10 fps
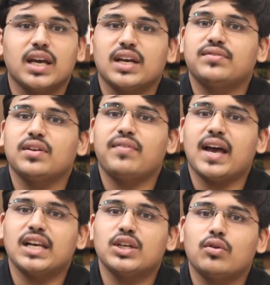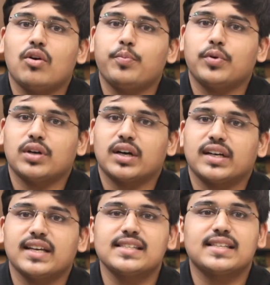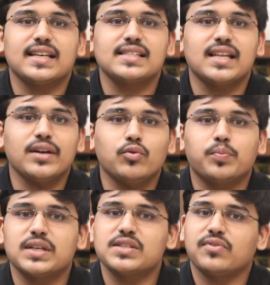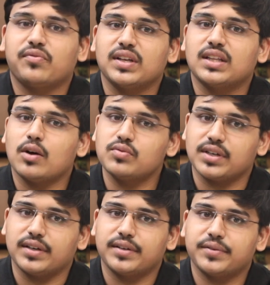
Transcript: if the value of product is less than Rs 50,000.